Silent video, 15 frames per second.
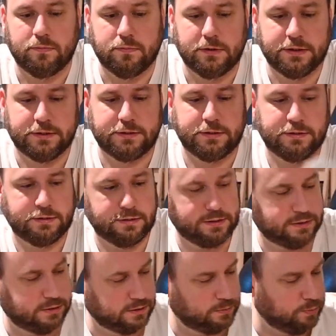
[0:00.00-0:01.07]
This
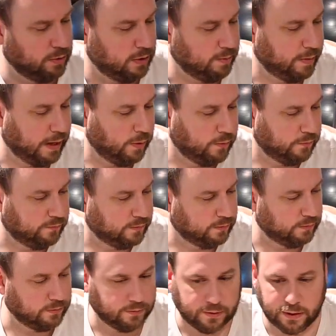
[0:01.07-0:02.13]
is pretty
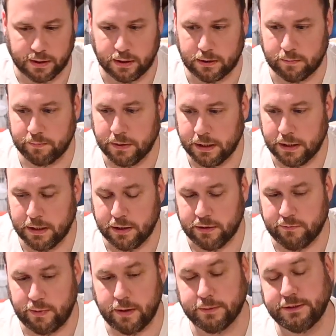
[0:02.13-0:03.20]
powerful.
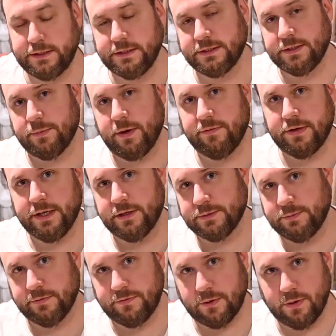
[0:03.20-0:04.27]
You've probably seen some of my videos
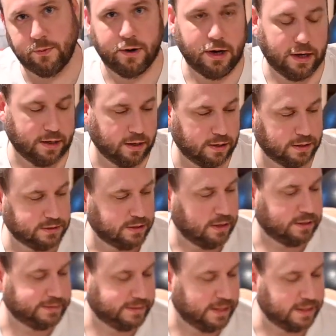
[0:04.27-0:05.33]
before where I kind of
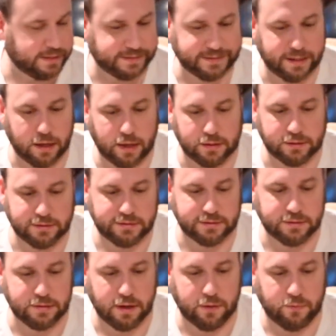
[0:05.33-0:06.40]
toss that aside. This
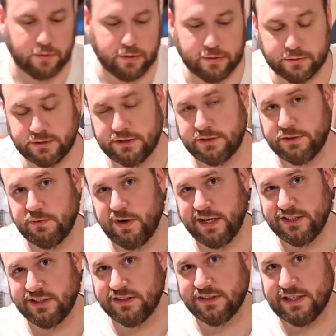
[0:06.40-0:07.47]
is not one of those
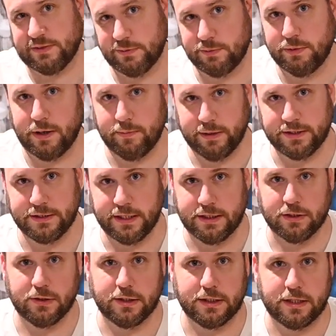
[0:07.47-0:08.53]
situations. I would probably take a
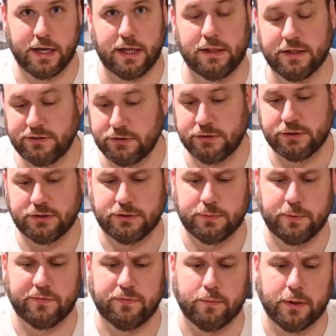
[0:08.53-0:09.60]
look at that, unless you're just
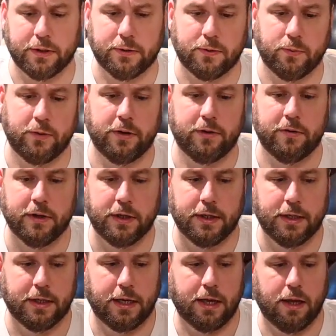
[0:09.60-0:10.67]
super familiar with
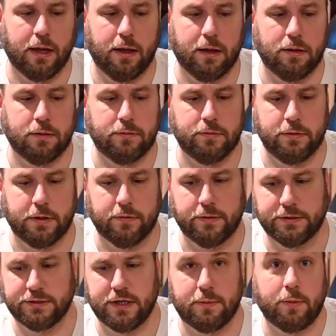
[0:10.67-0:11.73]

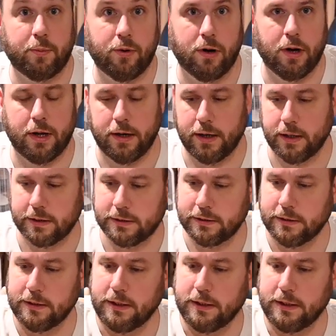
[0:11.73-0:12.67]
this type of product.